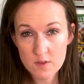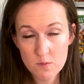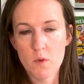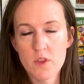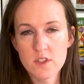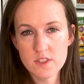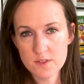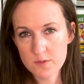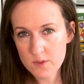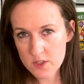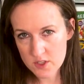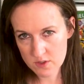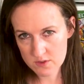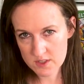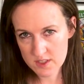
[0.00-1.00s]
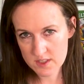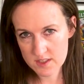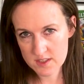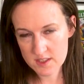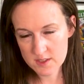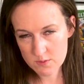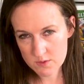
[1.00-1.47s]
Well, they're different uses.
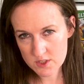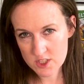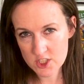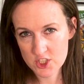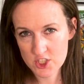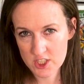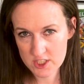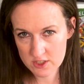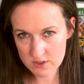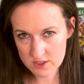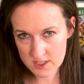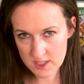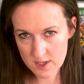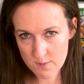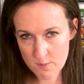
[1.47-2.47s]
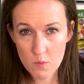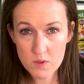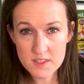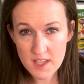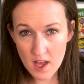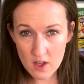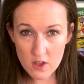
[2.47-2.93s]
This one's a chisel tip, one's
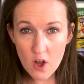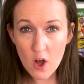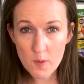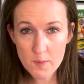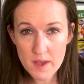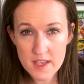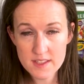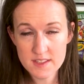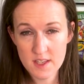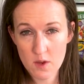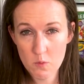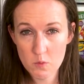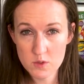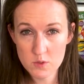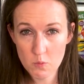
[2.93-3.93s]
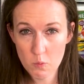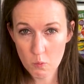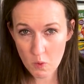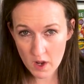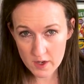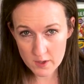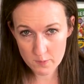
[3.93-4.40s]
alcohol-based, and one's
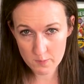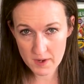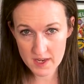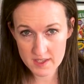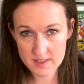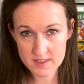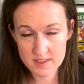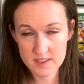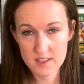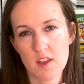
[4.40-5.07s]
water-based.